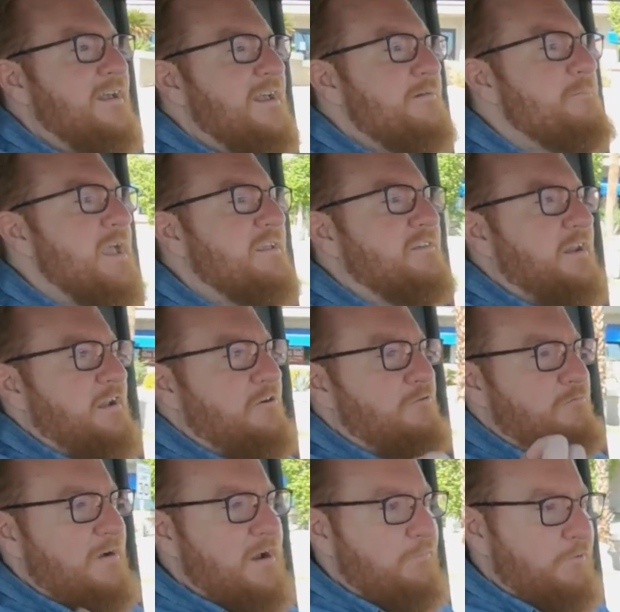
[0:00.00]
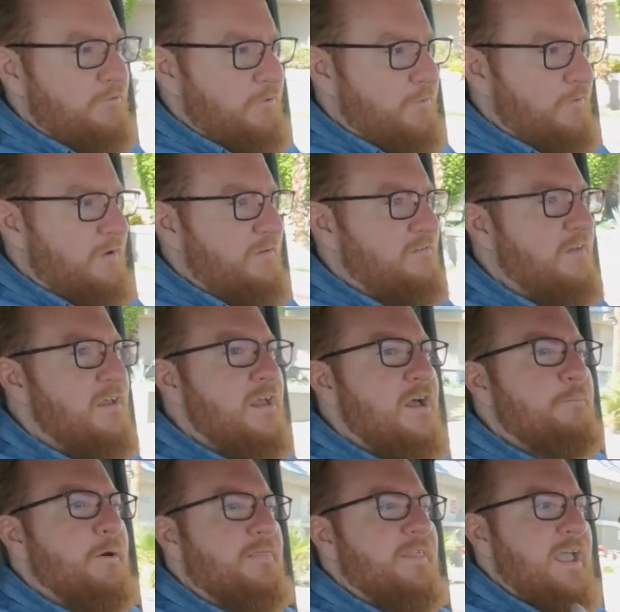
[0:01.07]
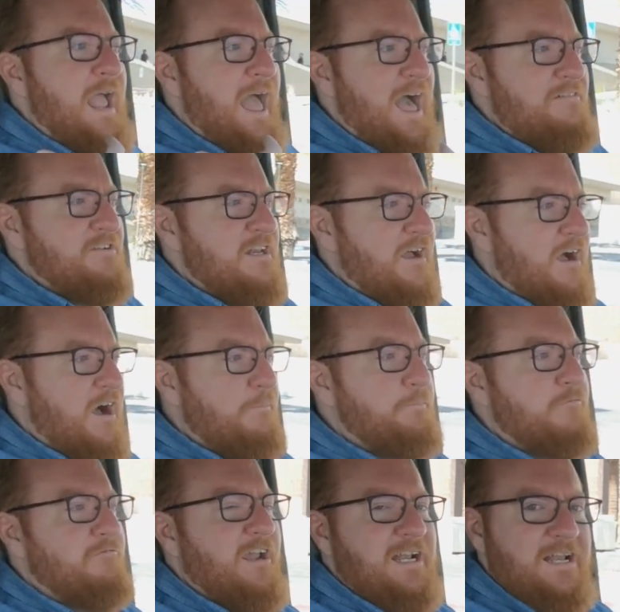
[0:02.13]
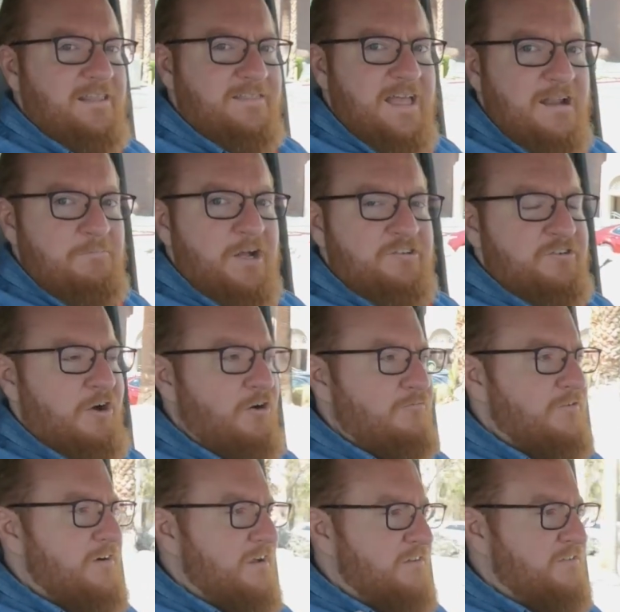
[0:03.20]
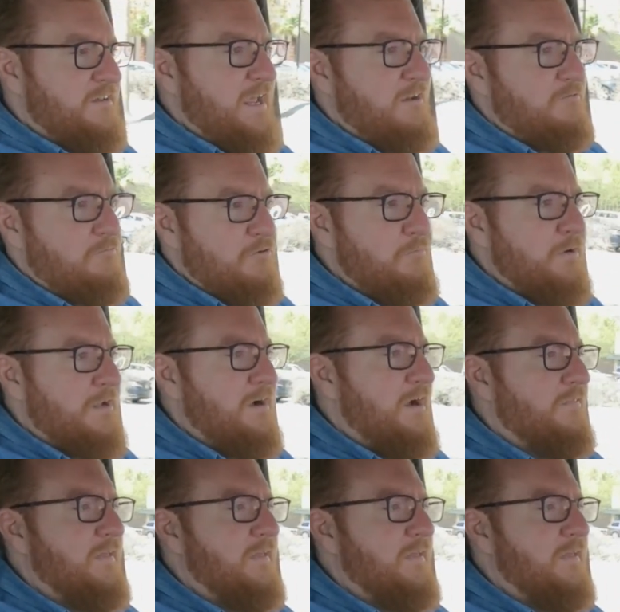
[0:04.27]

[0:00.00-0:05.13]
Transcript: It makes an incredible noise, but they haven't upgraded it that much over a standard Rubicon.